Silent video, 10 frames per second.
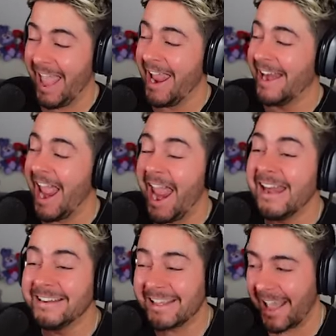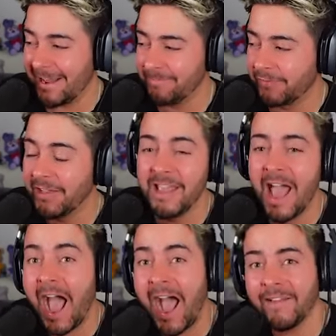and endgamed,
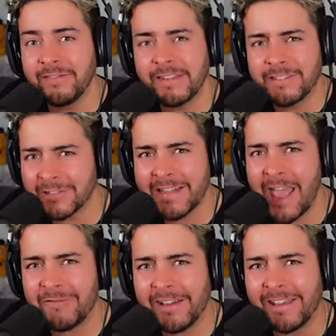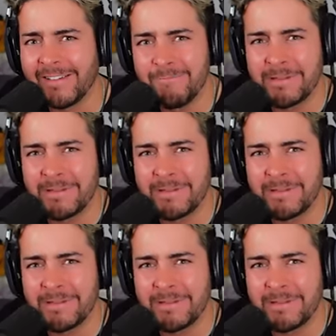and just left it